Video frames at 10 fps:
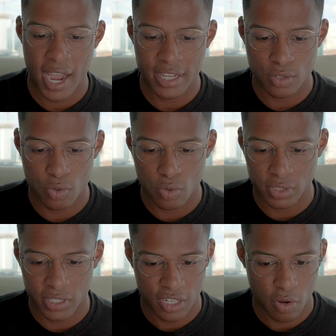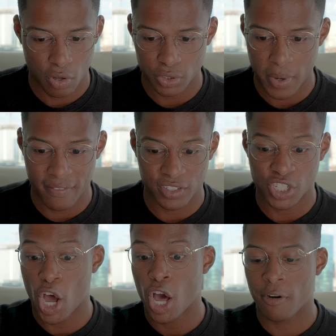high schools. And then you also have a
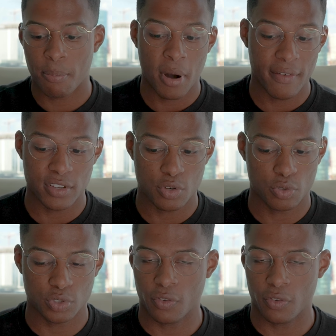ton of private schools.